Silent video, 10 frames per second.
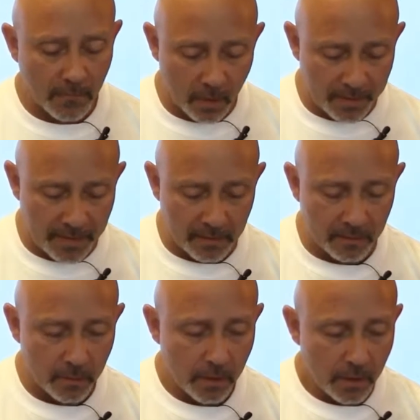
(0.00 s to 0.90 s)
Okay.
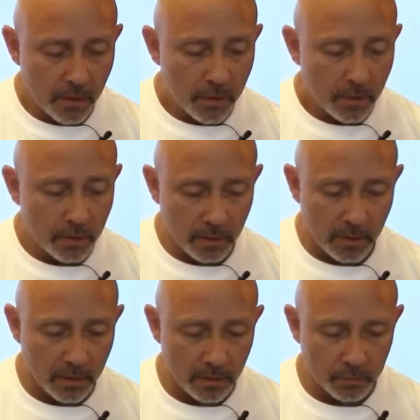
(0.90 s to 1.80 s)

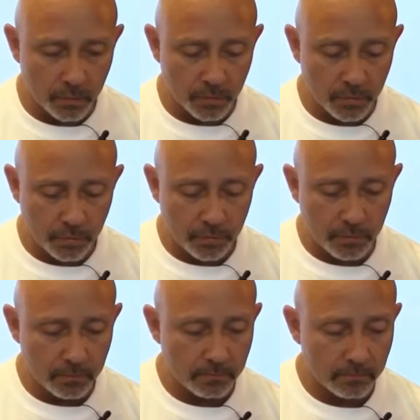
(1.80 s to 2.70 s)
Show
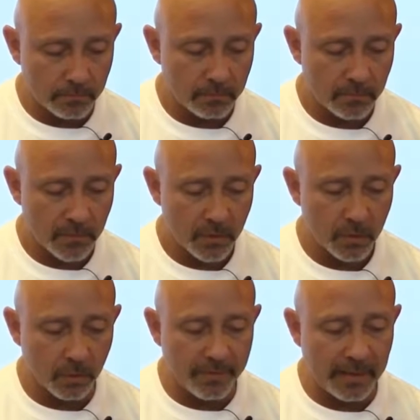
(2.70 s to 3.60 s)

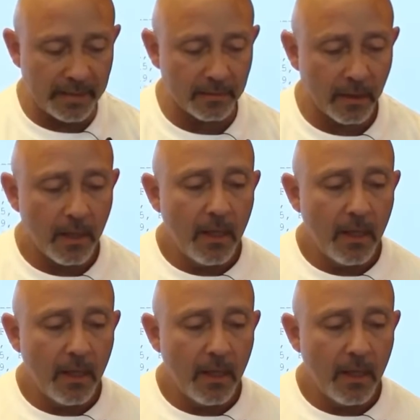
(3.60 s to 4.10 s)
VLAN.